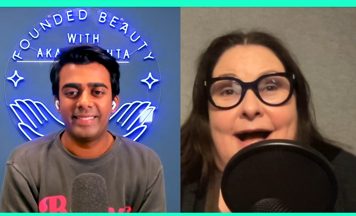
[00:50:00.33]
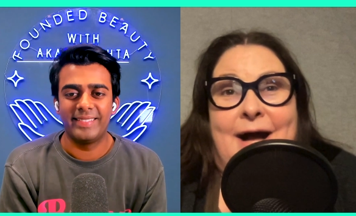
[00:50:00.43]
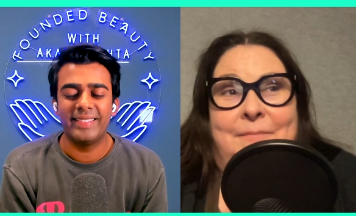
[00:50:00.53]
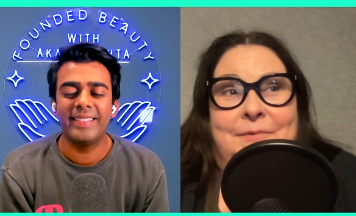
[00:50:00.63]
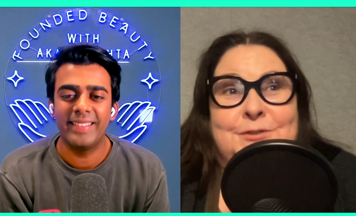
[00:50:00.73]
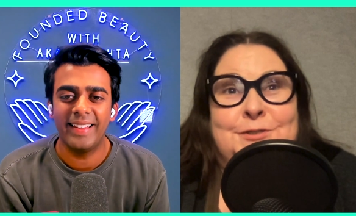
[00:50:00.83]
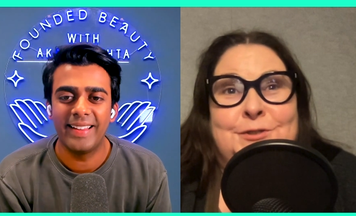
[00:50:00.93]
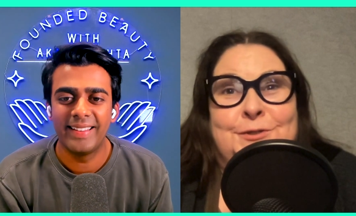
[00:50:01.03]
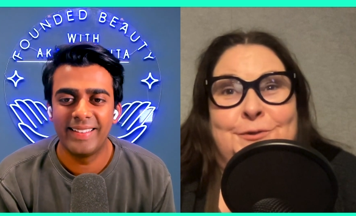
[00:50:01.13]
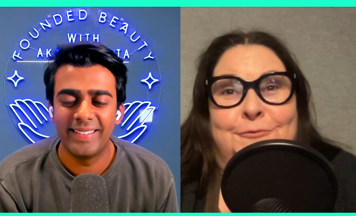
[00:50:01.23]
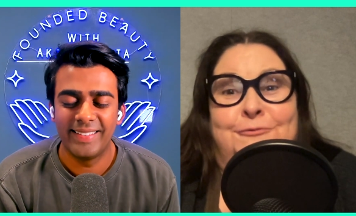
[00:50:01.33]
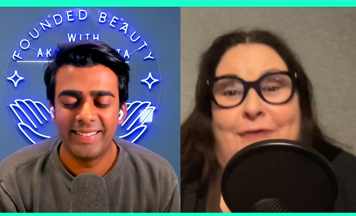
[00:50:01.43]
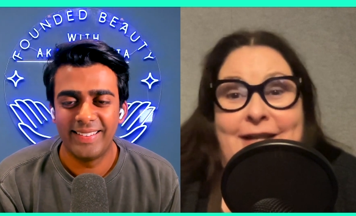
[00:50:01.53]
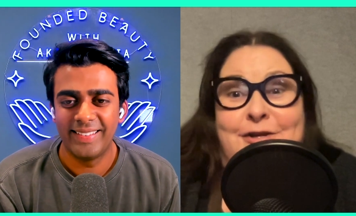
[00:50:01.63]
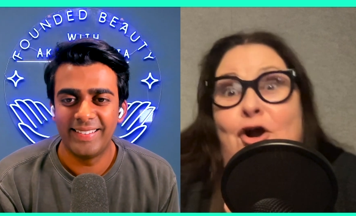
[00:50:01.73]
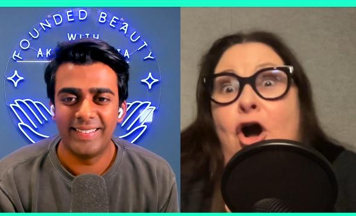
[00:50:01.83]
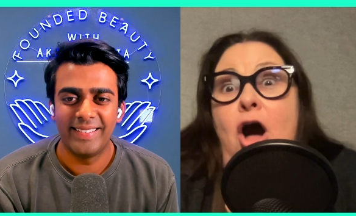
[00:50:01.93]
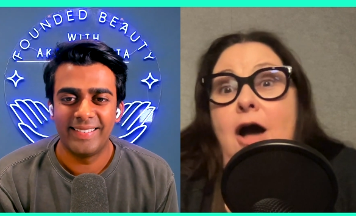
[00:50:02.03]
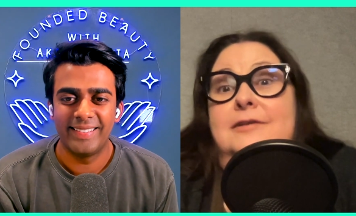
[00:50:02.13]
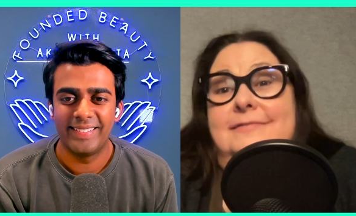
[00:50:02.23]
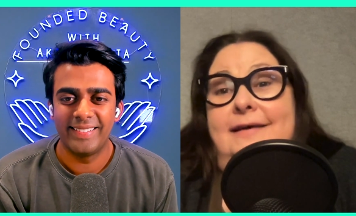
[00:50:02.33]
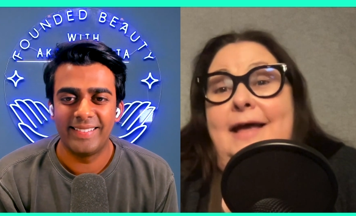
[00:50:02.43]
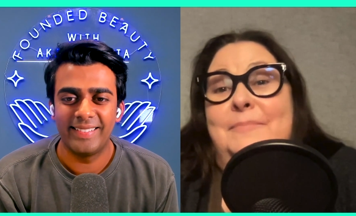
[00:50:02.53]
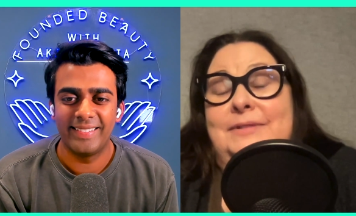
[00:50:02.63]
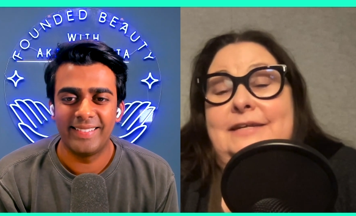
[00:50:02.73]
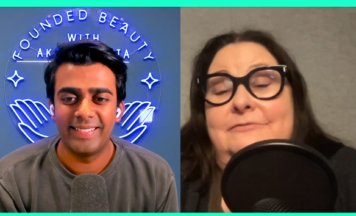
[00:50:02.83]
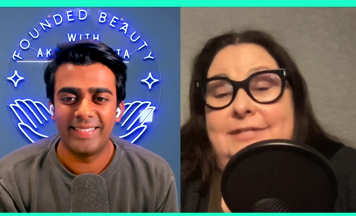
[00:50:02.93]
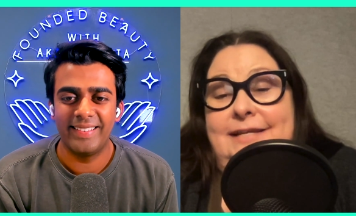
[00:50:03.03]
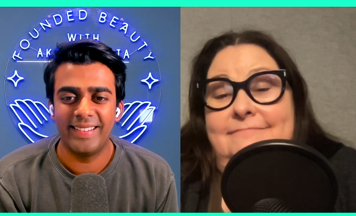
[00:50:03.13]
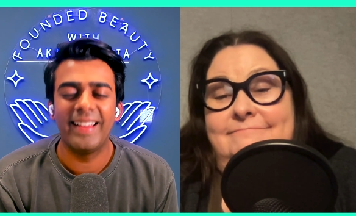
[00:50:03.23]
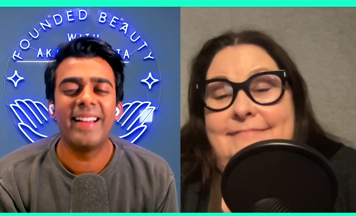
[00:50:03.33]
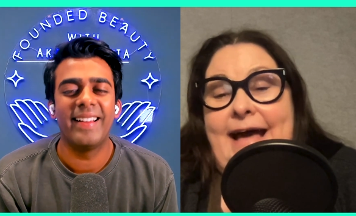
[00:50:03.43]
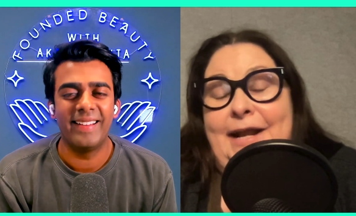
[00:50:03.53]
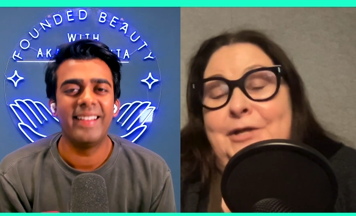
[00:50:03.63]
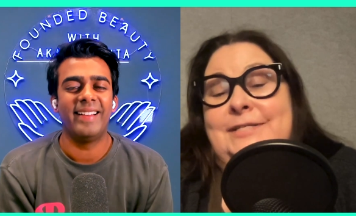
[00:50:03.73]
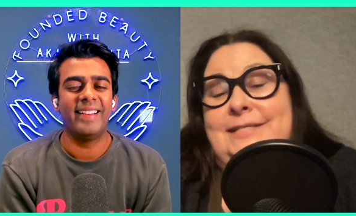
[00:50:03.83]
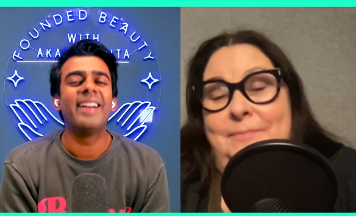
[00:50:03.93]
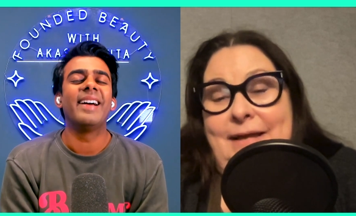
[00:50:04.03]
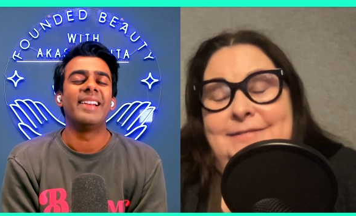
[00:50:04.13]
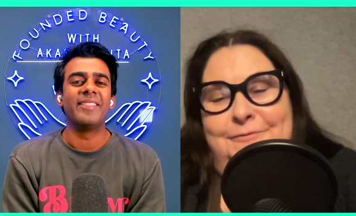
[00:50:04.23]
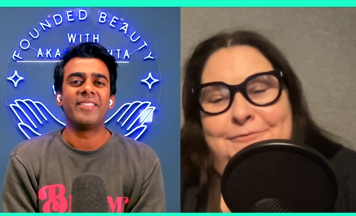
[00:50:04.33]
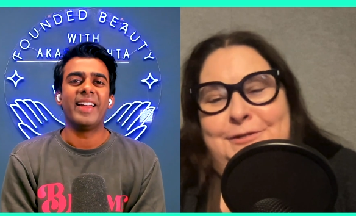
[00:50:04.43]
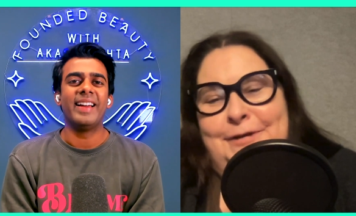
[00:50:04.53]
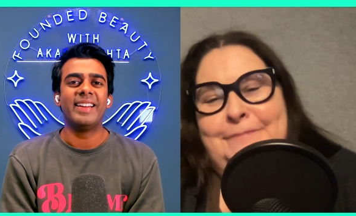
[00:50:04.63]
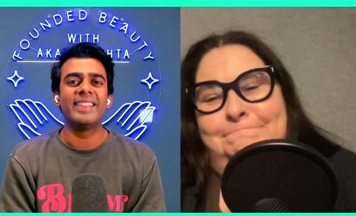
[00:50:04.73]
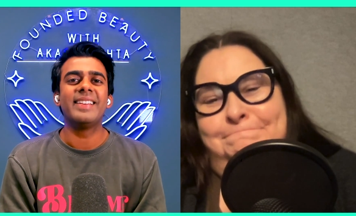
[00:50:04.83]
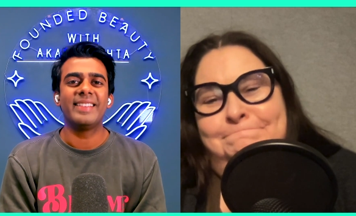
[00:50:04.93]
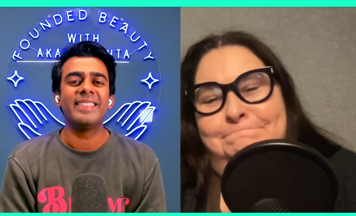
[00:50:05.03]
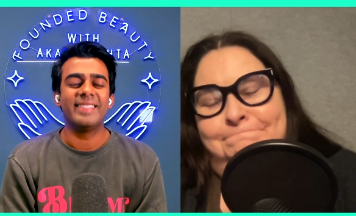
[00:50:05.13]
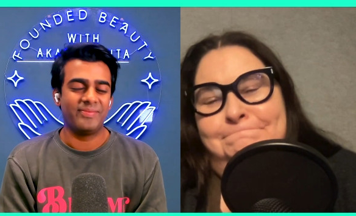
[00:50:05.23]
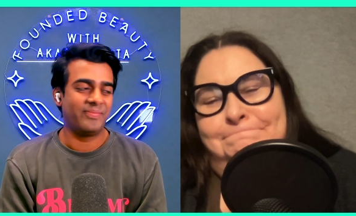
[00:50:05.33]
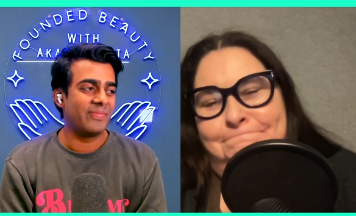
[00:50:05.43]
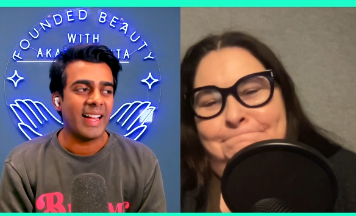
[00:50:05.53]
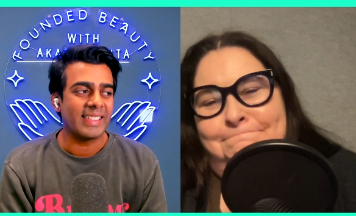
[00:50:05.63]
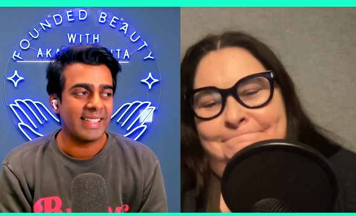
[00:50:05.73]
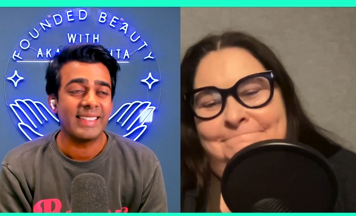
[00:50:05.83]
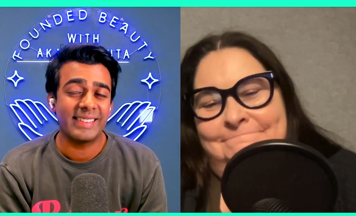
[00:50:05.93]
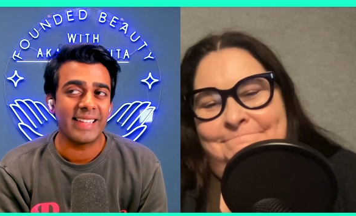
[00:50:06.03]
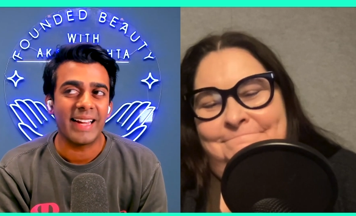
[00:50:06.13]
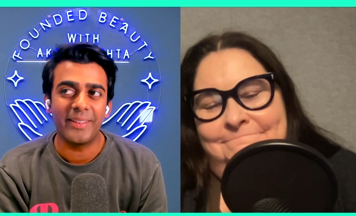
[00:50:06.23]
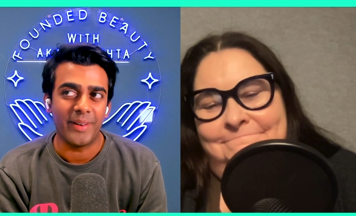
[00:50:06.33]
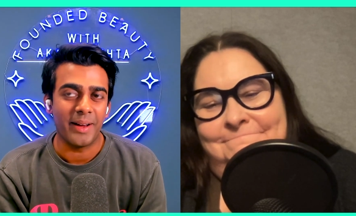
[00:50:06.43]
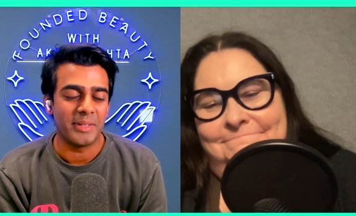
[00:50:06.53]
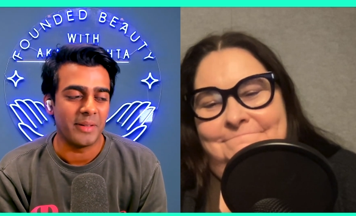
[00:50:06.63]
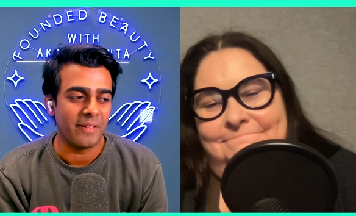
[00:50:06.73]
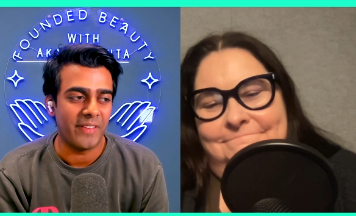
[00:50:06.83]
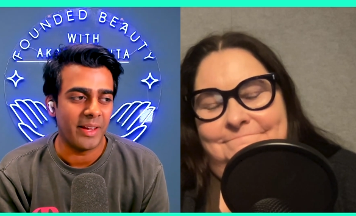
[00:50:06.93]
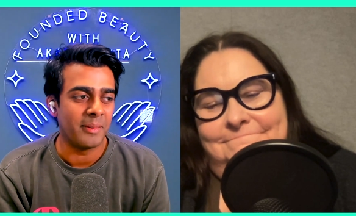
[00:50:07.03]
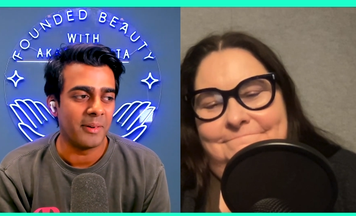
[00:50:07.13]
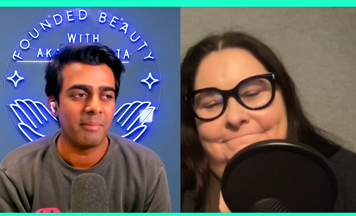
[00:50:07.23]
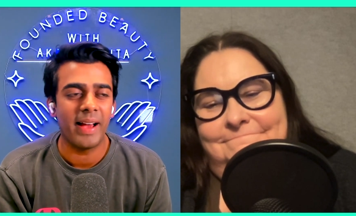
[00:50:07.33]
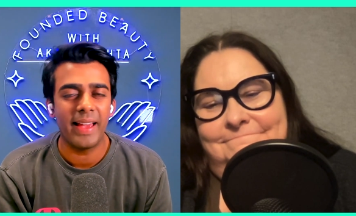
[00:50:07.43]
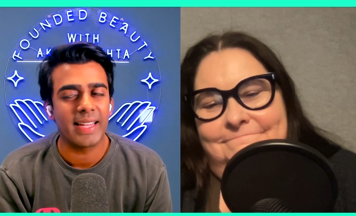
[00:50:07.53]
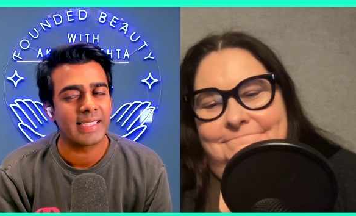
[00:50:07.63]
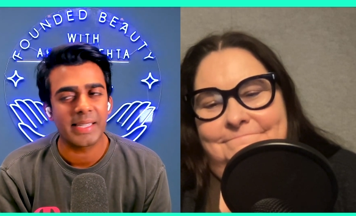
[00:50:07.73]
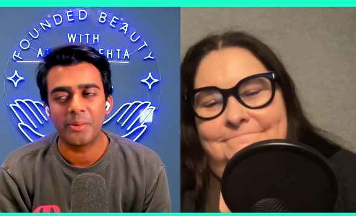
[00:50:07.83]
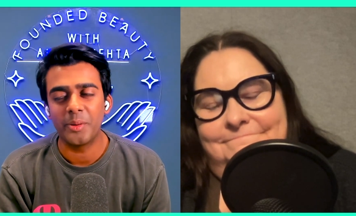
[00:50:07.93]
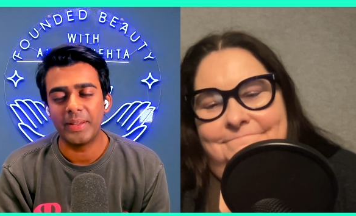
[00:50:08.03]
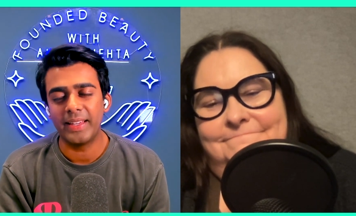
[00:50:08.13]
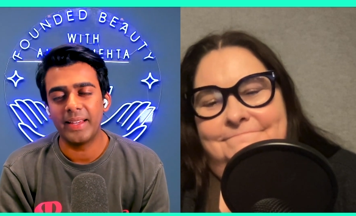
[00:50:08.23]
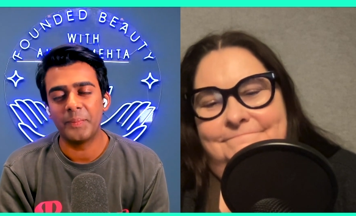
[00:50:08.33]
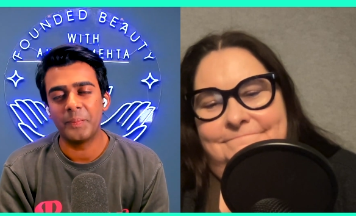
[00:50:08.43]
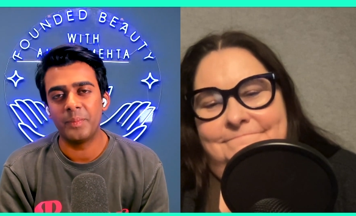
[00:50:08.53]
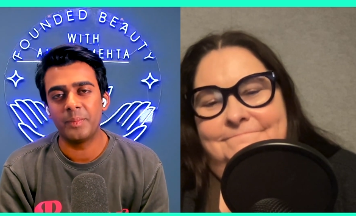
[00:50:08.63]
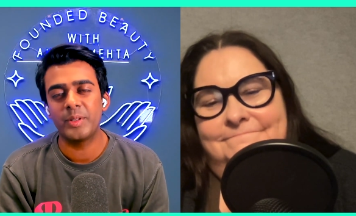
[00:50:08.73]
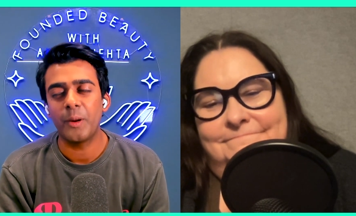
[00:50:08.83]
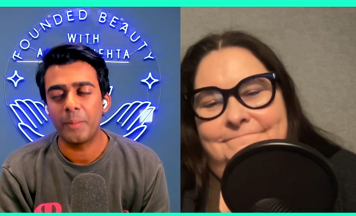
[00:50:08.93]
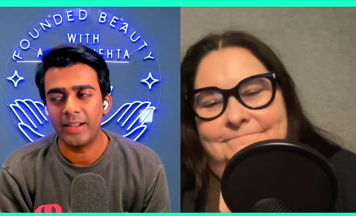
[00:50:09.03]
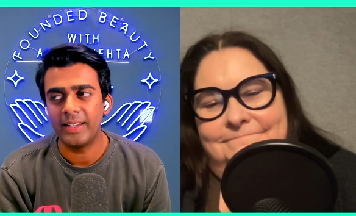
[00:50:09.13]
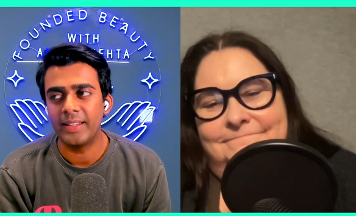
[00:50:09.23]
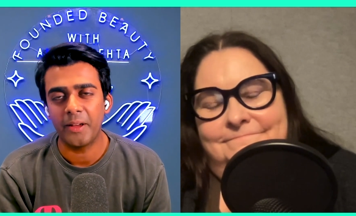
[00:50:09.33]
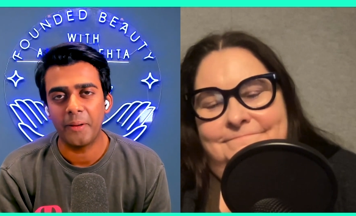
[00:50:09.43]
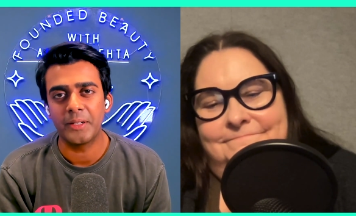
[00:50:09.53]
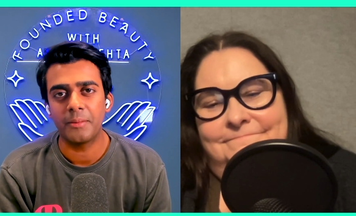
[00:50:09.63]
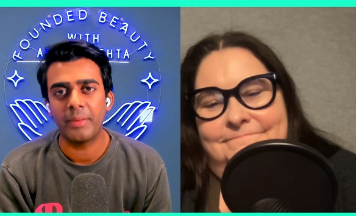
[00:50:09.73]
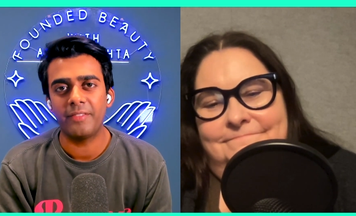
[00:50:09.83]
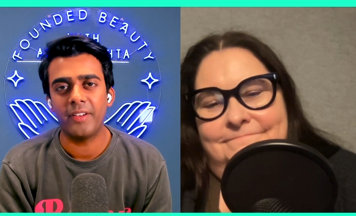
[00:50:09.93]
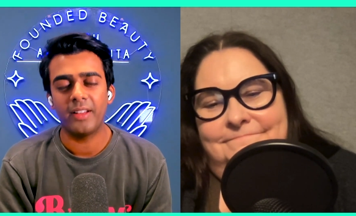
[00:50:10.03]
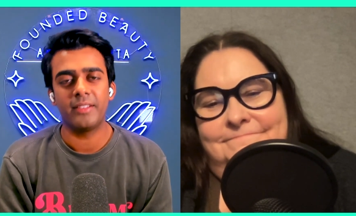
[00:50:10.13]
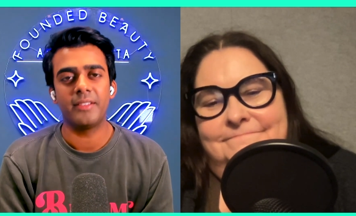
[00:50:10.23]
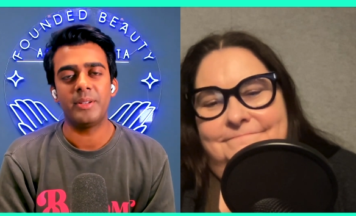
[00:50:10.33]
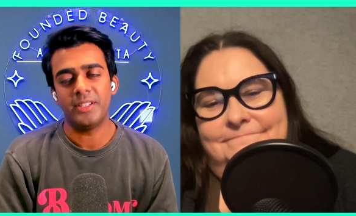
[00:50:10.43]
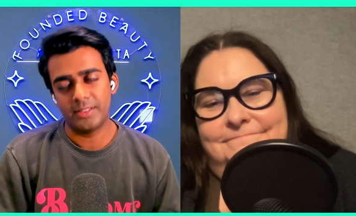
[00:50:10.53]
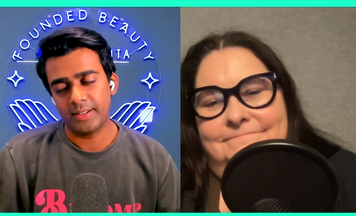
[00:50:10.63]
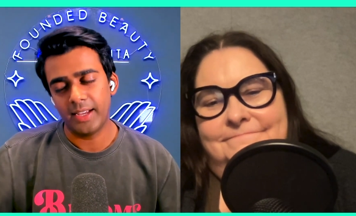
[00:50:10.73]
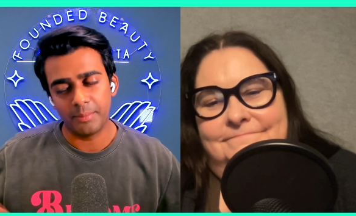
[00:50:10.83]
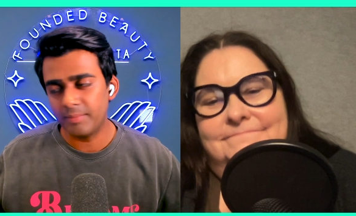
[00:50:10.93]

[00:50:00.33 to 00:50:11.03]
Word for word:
Speaker 1: um, yeah. to fund a cause that I believed in. That I could see myself doing
Speaker 2: that, that's exactly what I'm doing with Fable. My exit will be um, predominantly going to my fund, which is to help